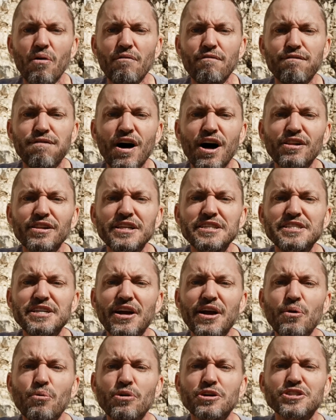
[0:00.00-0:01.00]

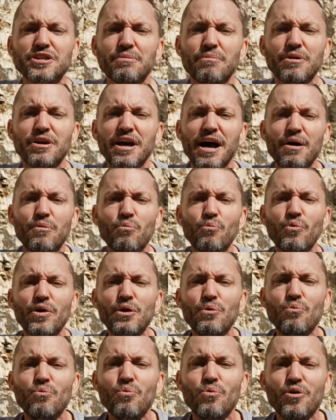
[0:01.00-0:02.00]
voluntary worship. God,
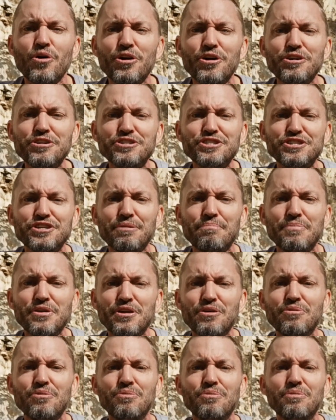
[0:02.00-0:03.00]
we worship
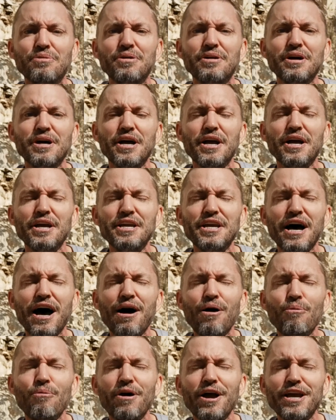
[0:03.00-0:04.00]
You.
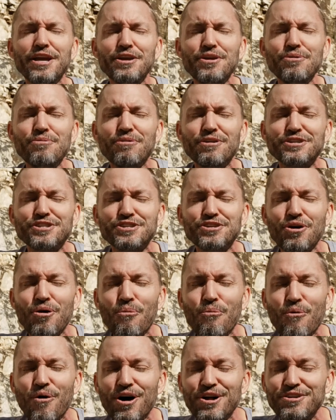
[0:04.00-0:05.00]
Yahweh, You are so
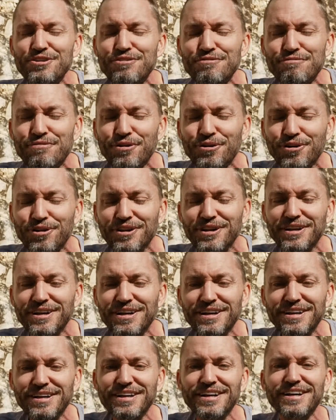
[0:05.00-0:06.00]
wonderful.
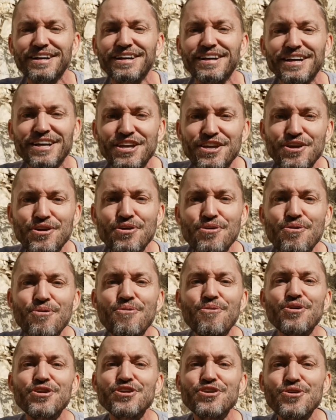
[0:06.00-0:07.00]

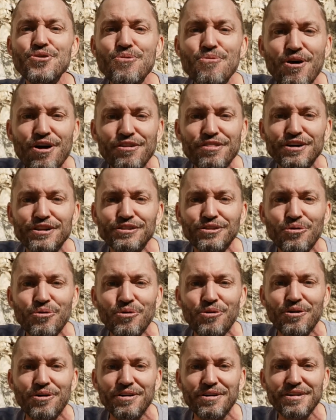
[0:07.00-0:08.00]
You are the
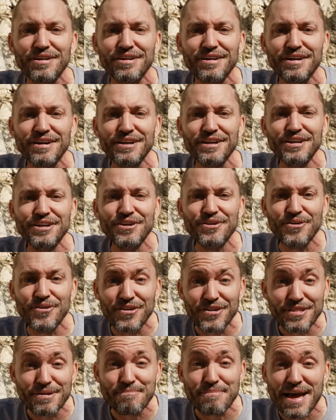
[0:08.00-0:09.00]
Lord.
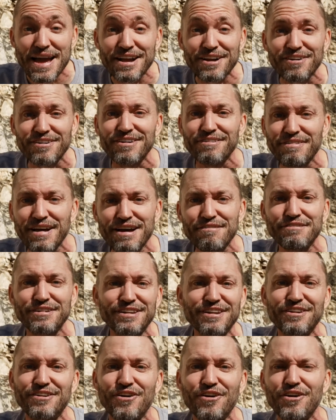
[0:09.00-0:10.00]
You're the maker of
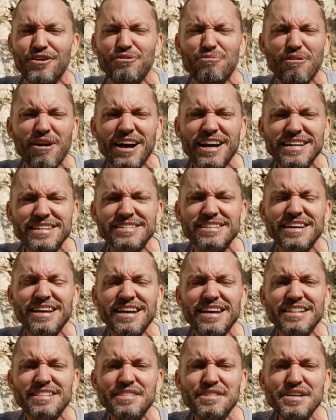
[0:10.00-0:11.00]
heaven and earth, right?
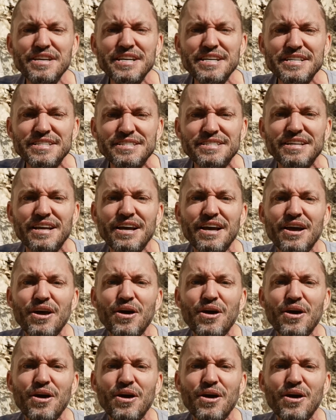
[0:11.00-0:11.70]
This,